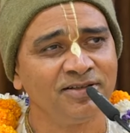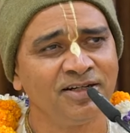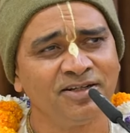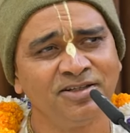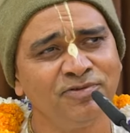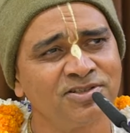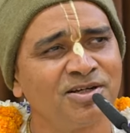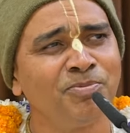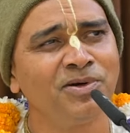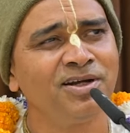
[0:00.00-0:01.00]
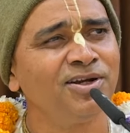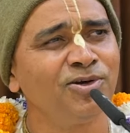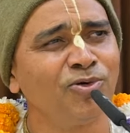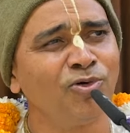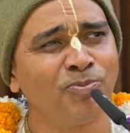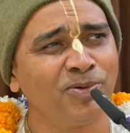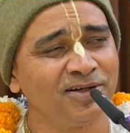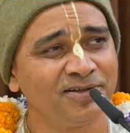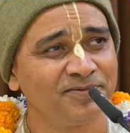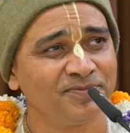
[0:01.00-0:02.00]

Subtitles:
that he was completely open.